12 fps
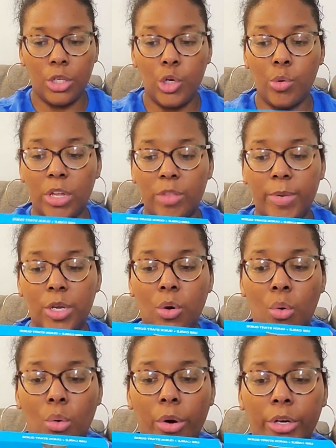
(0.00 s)
USB
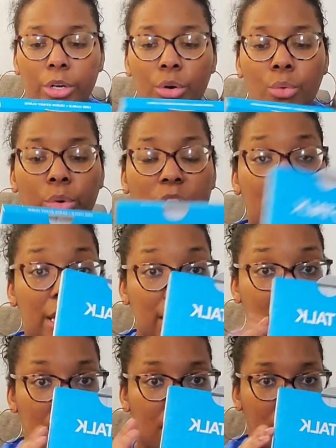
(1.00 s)
cord was in
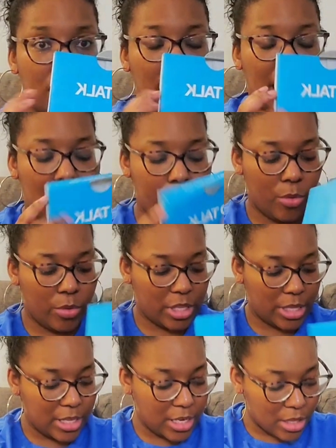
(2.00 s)
this, the cable was
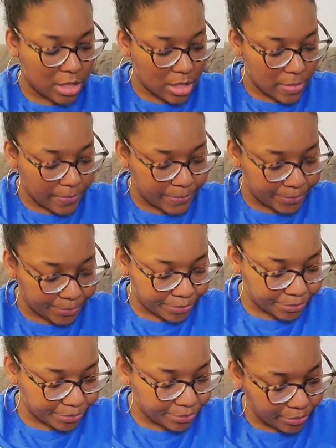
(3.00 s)
in this.
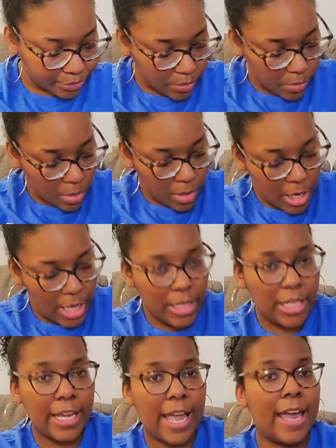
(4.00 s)
And
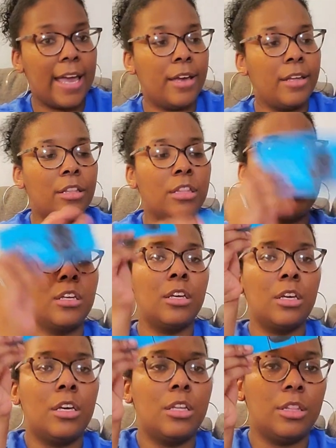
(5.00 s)
then it has
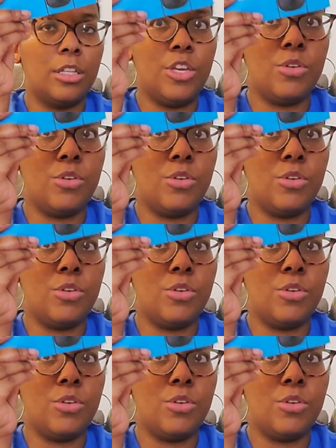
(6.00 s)
the